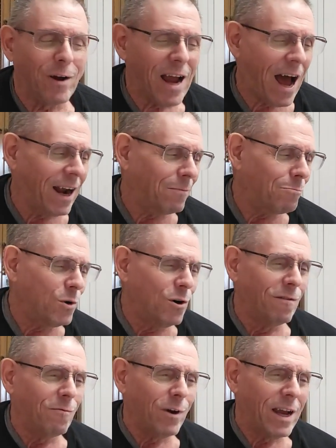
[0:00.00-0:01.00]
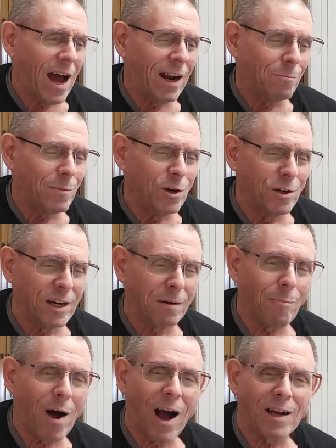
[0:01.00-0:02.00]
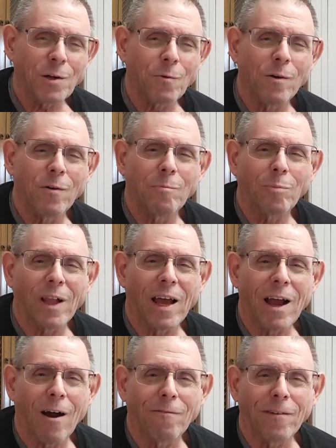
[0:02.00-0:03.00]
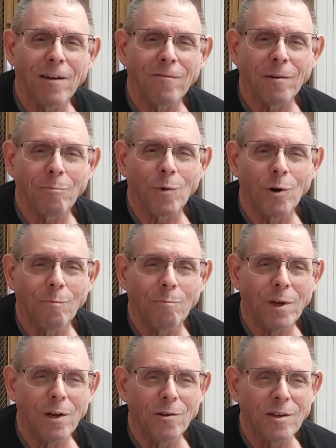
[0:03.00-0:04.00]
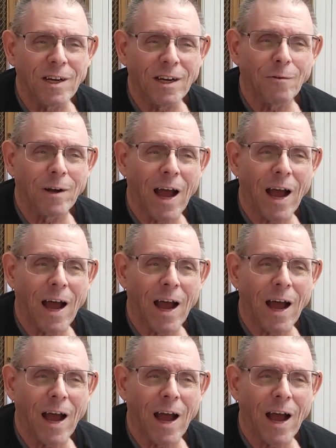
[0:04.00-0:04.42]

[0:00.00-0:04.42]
We had a music box. We would play our favorite music.